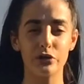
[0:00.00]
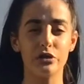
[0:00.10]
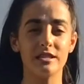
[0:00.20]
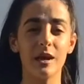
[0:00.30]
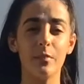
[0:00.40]
to
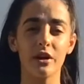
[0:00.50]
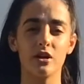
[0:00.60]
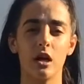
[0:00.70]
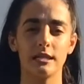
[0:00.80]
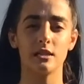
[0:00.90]
do, step on
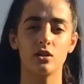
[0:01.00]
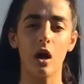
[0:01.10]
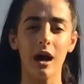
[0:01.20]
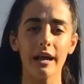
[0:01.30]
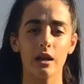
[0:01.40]
it nice and
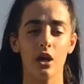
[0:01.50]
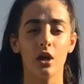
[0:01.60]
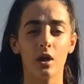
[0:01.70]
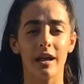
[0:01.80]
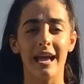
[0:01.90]
tight,
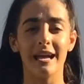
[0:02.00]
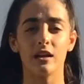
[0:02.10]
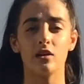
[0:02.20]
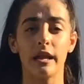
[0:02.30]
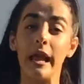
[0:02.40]

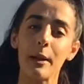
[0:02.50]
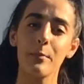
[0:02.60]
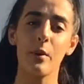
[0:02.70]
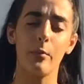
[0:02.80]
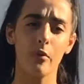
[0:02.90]
hang on hip,
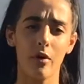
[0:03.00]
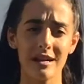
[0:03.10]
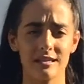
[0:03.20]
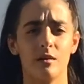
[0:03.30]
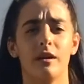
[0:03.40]

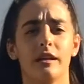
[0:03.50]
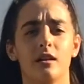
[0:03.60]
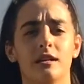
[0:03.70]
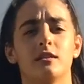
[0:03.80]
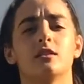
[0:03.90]
brace the belly
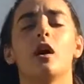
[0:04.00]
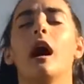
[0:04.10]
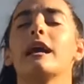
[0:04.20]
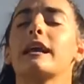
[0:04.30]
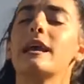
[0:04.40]
nice and
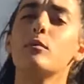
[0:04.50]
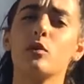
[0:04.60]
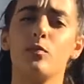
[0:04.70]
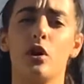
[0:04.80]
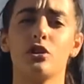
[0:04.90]
tight, keep
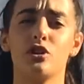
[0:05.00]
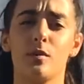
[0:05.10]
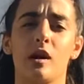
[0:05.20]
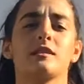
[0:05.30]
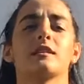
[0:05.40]
good posture
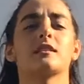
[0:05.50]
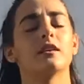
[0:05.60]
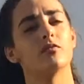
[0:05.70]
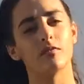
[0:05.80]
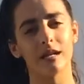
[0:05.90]
because that's
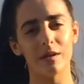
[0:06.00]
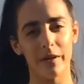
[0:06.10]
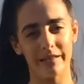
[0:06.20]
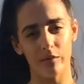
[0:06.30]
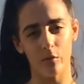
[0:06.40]
going to really
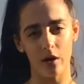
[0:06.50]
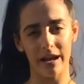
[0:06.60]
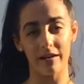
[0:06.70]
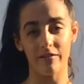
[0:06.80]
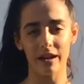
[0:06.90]
make the
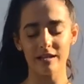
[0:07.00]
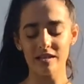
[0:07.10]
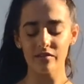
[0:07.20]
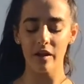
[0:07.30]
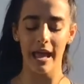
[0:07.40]
workout
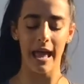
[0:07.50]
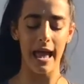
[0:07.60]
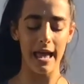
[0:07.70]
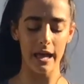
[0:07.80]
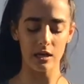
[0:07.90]
effective.
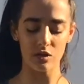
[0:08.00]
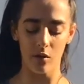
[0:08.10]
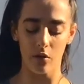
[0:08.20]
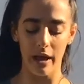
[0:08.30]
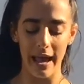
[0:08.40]
And
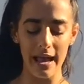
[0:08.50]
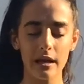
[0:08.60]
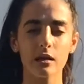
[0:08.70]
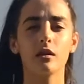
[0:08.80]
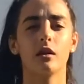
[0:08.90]

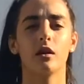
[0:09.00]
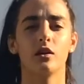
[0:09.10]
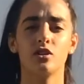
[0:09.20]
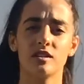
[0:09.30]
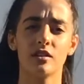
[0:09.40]
hand
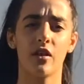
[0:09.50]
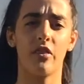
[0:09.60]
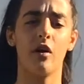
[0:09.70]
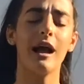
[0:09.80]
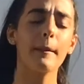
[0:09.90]
just at the
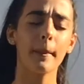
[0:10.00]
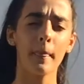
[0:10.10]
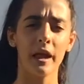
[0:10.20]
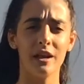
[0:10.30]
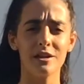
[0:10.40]
thigh,
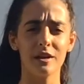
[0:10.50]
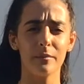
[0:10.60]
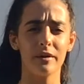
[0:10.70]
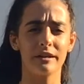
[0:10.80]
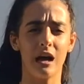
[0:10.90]
and you're going
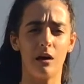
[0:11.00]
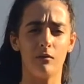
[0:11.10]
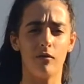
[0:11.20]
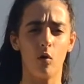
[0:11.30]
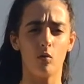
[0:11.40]
to bring the
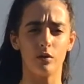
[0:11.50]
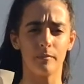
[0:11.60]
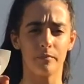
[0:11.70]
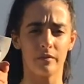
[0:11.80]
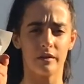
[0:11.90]
arm forward,
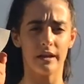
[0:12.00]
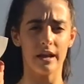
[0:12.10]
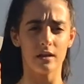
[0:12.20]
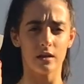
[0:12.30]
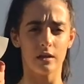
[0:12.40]
yeah?